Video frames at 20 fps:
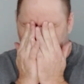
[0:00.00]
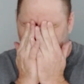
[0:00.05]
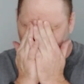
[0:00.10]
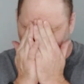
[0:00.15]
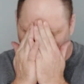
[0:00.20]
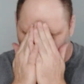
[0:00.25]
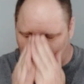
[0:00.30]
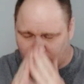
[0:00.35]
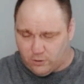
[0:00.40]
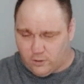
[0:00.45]
in
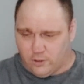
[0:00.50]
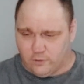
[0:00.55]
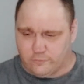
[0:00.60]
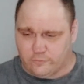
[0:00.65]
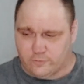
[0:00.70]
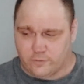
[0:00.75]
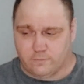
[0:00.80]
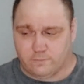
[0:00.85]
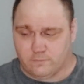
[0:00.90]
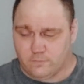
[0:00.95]
her
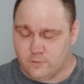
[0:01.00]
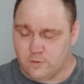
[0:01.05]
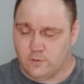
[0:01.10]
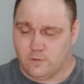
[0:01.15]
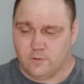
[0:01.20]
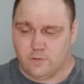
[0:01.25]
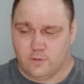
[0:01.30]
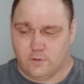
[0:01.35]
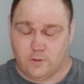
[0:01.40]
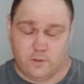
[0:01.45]
closet,
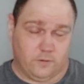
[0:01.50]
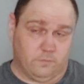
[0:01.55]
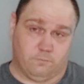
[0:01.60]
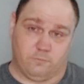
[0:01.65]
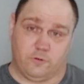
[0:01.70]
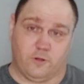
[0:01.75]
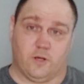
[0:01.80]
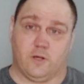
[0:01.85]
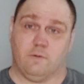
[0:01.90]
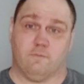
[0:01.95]

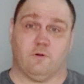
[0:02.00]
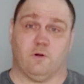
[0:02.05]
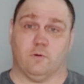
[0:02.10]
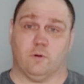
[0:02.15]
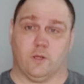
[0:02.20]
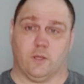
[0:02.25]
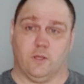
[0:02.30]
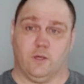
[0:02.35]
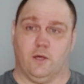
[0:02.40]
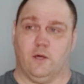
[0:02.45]
and she didn't even
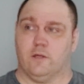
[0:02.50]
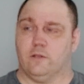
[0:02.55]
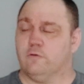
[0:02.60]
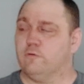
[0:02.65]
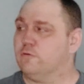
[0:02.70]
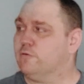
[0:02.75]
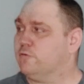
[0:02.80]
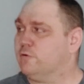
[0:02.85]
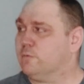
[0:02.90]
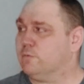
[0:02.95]
own a
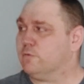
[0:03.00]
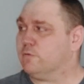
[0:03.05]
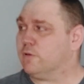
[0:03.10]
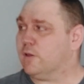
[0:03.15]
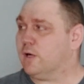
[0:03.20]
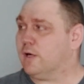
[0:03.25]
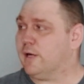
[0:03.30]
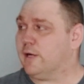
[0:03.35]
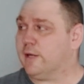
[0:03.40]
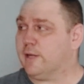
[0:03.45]
gun, so she was
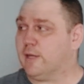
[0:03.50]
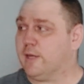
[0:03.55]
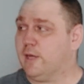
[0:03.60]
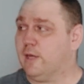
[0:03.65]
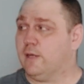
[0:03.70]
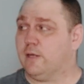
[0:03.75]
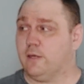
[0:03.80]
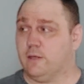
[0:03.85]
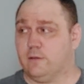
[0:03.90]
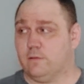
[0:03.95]
like,
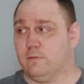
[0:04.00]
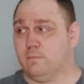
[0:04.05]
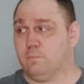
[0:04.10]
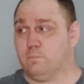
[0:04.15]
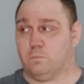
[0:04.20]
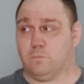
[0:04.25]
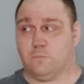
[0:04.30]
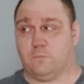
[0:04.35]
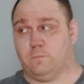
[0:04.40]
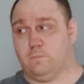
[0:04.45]
hey,
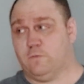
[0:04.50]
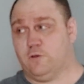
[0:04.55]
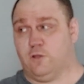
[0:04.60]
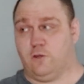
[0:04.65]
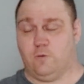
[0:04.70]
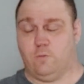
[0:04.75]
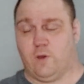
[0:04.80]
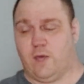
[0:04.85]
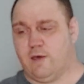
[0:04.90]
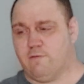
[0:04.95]
do
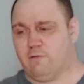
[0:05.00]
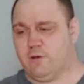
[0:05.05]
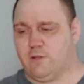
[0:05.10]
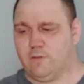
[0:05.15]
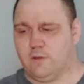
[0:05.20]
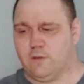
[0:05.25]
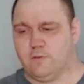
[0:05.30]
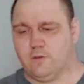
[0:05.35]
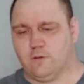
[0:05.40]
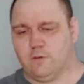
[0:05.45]
you have
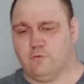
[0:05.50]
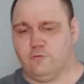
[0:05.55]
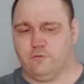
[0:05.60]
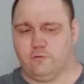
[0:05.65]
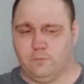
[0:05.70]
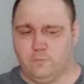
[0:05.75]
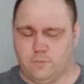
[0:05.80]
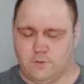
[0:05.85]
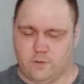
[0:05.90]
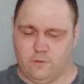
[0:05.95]
anything that can
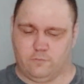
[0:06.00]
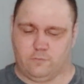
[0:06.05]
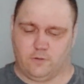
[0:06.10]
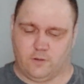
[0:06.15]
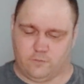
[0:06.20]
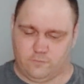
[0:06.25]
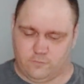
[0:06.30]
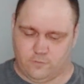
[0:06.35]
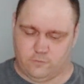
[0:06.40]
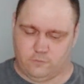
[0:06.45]
shoot this?
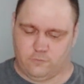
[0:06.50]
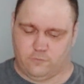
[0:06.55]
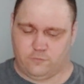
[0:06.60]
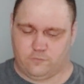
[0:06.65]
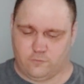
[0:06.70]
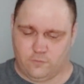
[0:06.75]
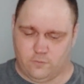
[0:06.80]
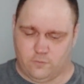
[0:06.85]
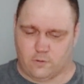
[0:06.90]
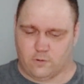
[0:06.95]
And I said,
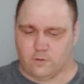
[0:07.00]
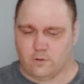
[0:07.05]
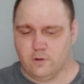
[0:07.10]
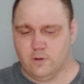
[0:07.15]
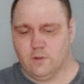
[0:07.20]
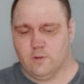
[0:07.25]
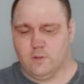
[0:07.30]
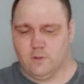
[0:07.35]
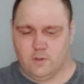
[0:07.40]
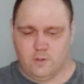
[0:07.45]
sure.
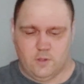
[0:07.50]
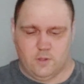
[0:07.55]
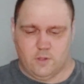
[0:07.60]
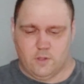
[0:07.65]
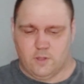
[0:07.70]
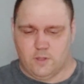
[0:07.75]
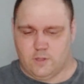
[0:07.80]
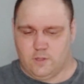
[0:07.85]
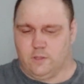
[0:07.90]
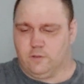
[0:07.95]

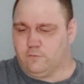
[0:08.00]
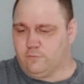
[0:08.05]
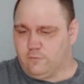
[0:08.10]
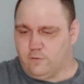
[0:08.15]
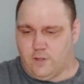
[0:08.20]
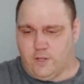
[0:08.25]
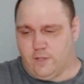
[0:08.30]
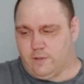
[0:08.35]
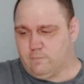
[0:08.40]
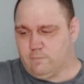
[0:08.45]
And it's
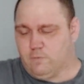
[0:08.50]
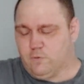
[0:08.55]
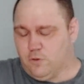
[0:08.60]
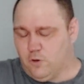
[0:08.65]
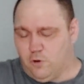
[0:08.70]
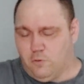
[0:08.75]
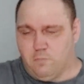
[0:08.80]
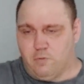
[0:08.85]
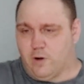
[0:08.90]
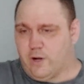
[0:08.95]
like
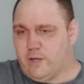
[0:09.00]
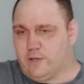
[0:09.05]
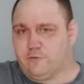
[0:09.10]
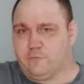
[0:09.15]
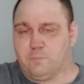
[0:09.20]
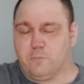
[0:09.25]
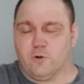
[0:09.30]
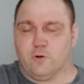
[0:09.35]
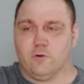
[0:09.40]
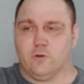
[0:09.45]
low
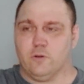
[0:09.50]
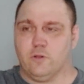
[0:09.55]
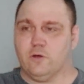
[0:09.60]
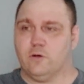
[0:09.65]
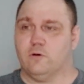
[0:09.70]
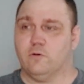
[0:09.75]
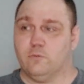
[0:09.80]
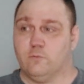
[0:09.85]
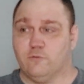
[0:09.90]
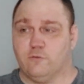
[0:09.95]
brass bird
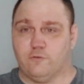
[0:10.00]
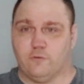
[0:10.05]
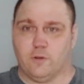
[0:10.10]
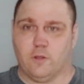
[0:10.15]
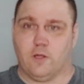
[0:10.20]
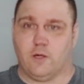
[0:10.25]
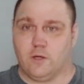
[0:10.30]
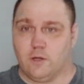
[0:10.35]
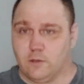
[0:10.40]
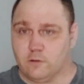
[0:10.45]
load,
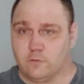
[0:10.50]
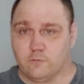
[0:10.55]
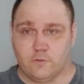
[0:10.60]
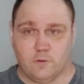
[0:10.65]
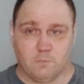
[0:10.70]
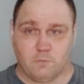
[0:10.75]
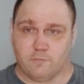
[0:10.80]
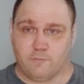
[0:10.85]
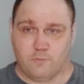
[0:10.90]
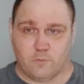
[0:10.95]
slugs,
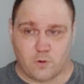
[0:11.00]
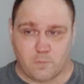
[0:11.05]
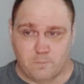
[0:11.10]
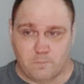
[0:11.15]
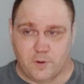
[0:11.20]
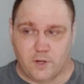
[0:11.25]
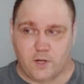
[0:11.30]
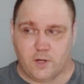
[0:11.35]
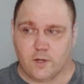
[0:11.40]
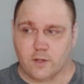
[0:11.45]
number 4
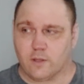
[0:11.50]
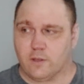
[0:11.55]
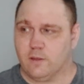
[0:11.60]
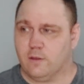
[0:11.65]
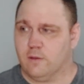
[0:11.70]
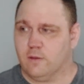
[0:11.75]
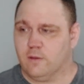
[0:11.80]
buck.